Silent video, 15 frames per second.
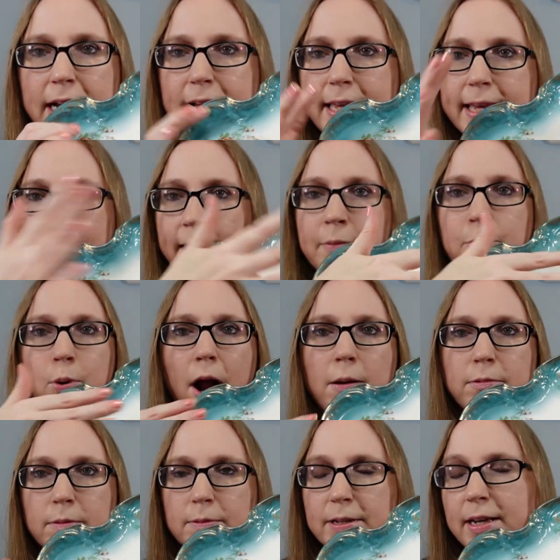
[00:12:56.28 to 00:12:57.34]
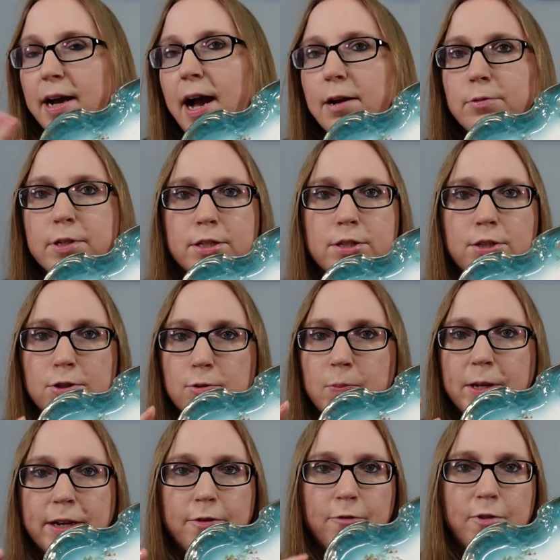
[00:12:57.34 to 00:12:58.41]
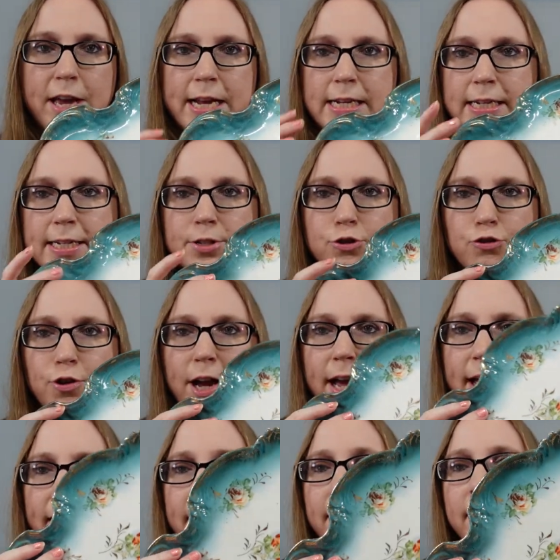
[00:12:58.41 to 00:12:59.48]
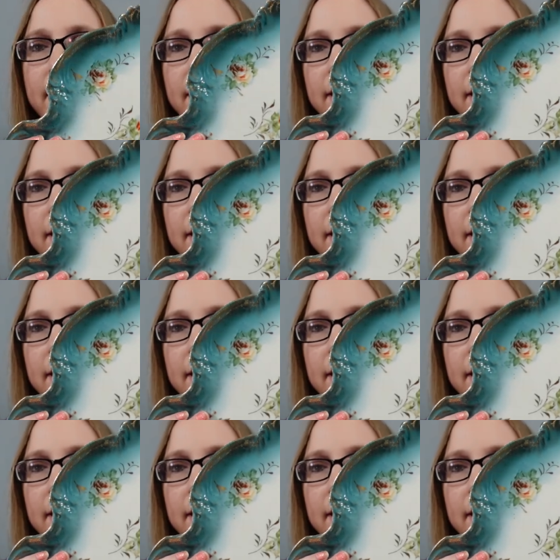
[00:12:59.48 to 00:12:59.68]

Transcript: again, probably, I would assume like a vanity tray.